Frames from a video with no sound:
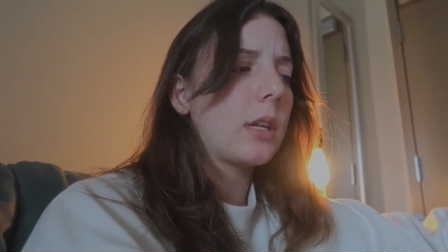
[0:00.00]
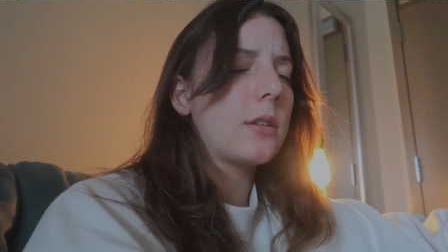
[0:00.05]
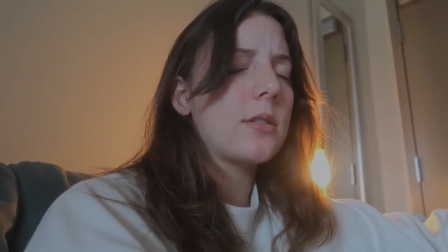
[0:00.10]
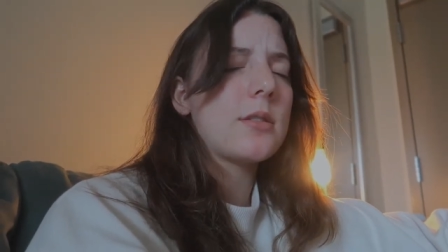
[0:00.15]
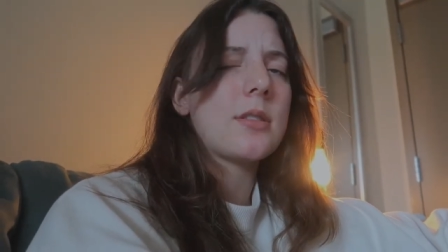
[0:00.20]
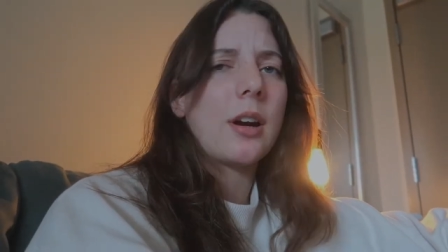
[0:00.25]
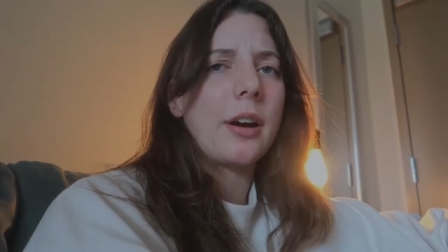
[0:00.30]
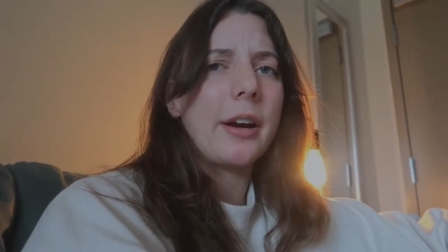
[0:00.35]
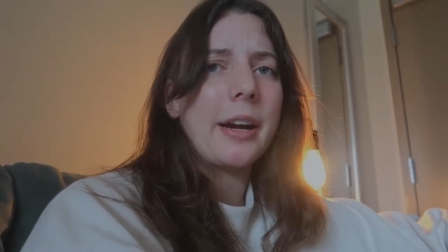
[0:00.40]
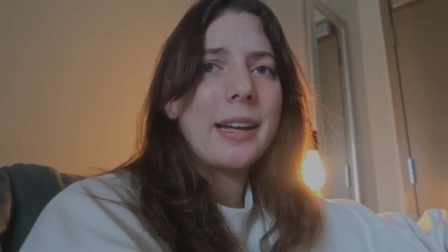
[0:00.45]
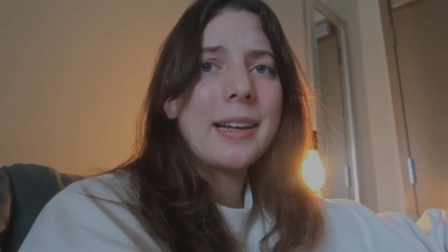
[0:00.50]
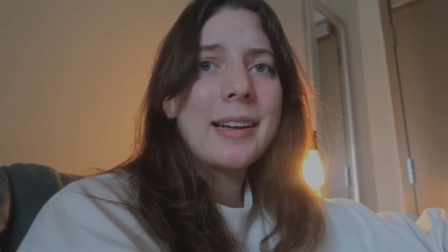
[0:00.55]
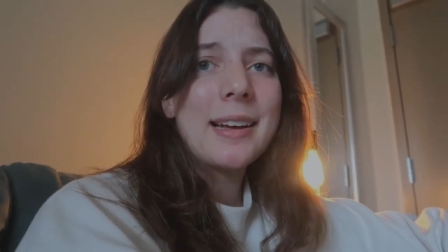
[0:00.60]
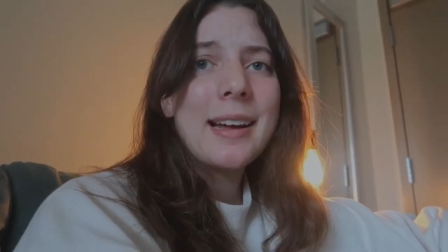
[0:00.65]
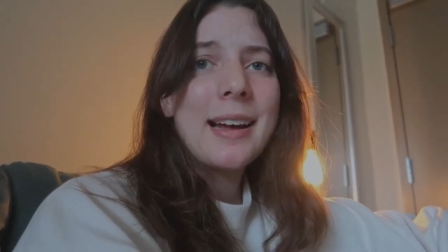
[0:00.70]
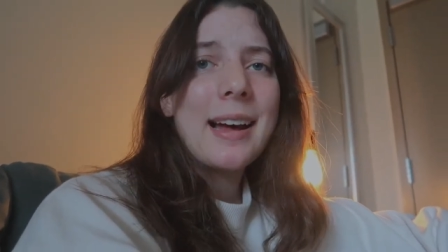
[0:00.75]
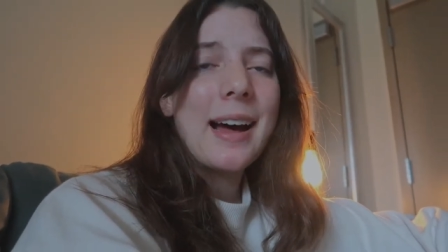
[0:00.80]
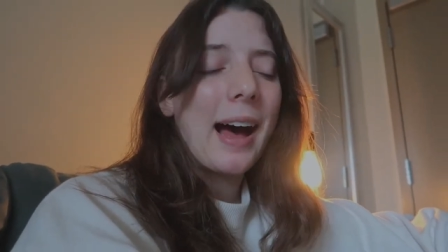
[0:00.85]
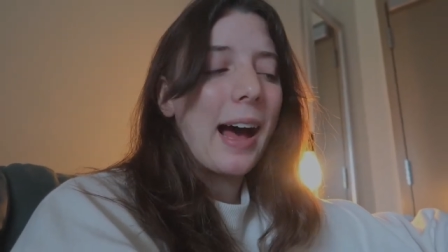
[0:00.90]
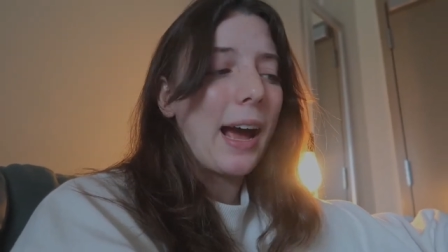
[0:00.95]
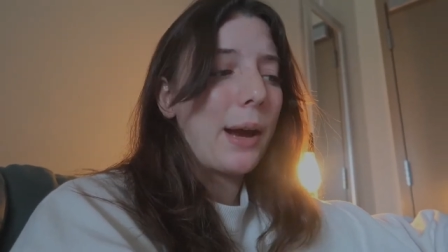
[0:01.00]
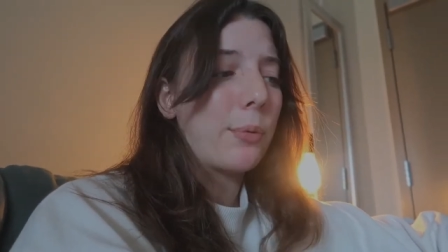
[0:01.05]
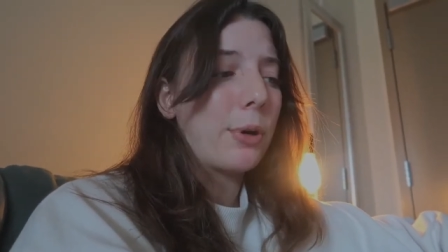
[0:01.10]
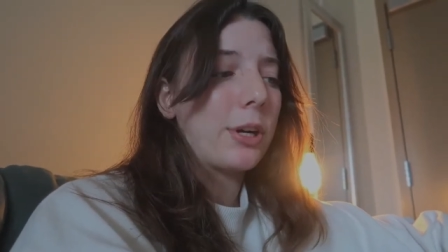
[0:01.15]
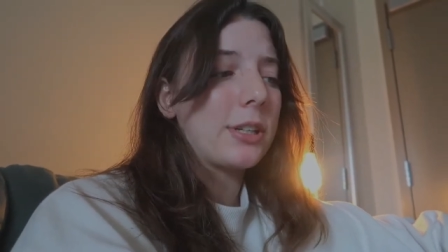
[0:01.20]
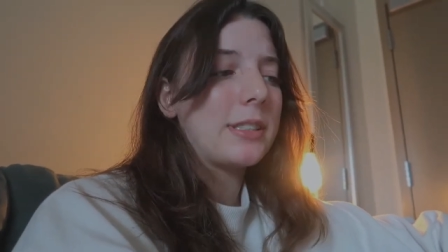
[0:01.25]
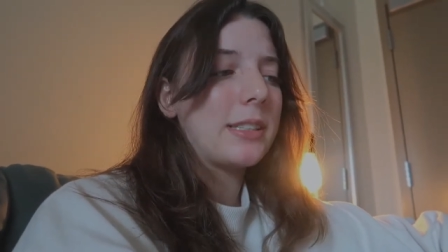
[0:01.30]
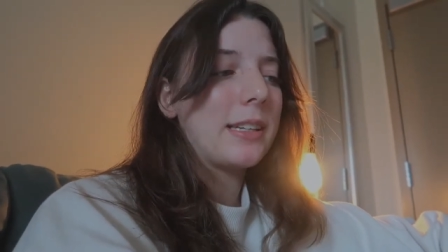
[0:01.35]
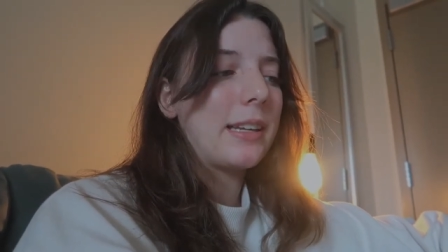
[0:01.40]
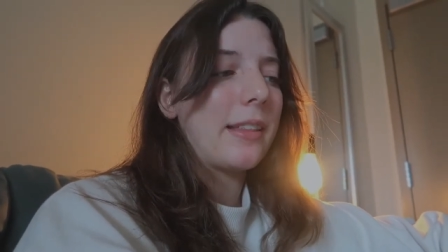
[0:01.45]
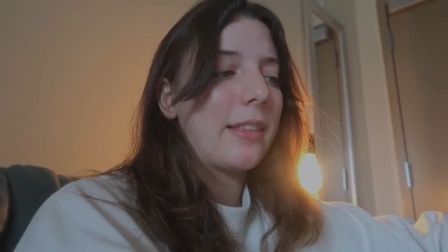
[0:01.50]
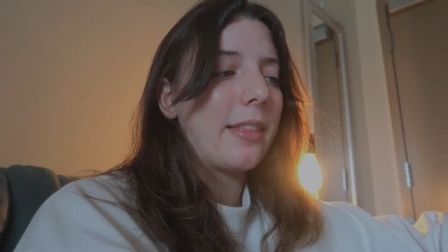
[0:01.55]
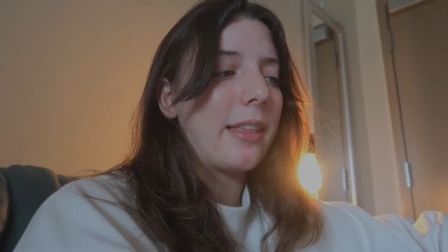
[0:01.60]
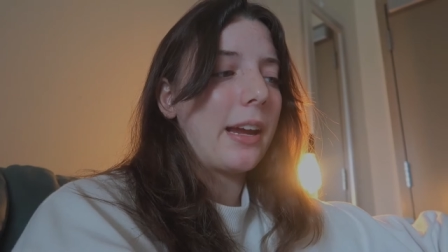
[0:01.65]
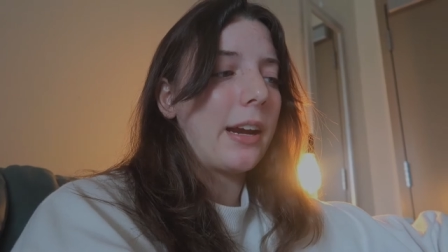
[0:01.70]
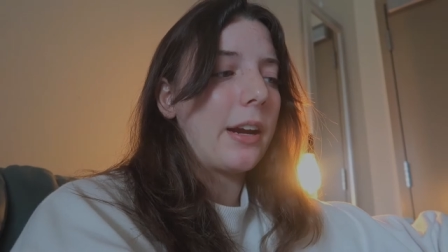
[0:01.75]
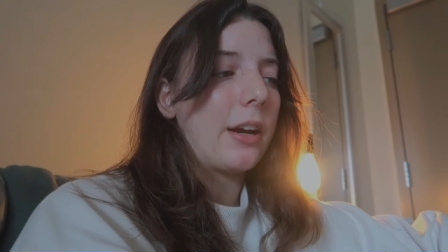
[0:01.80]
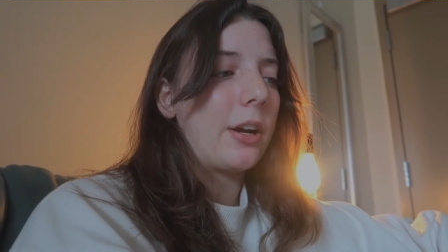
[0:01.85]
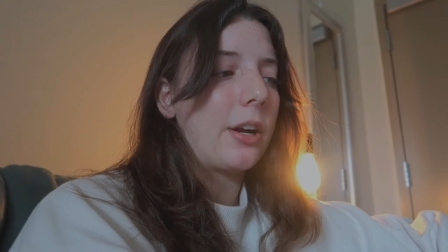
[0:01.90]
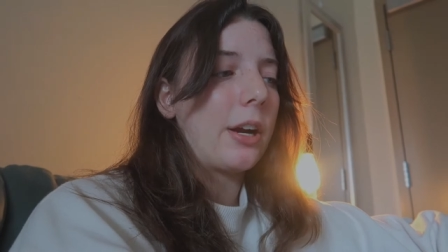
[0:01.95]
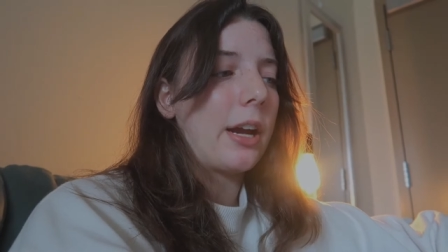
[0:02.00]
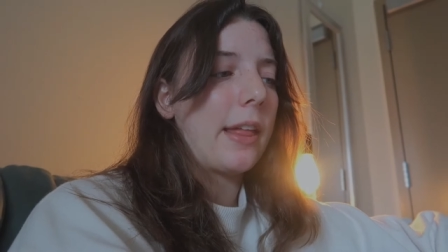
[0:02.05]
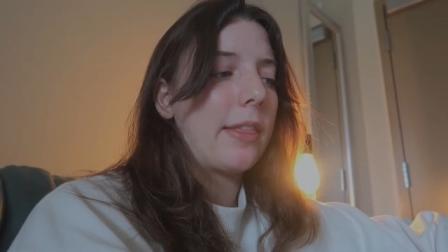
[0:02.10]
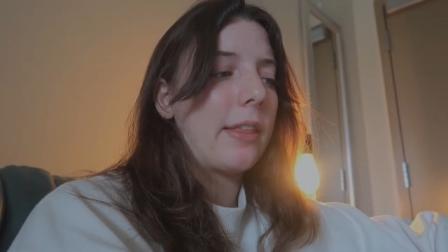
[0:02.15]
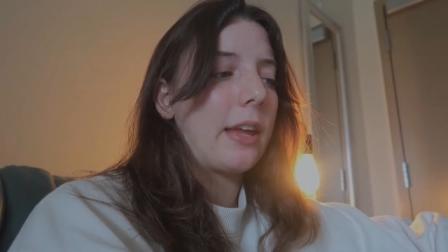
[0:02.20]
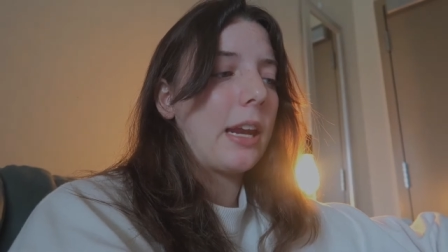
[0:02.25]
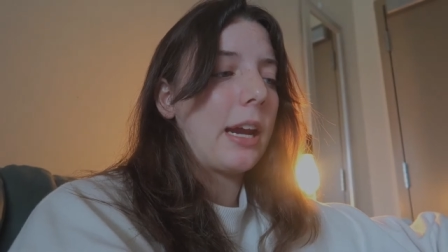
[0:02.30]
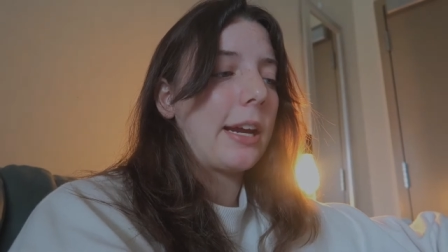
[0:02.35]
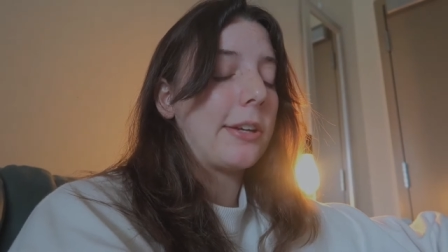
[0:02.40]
sorry, I worked there and then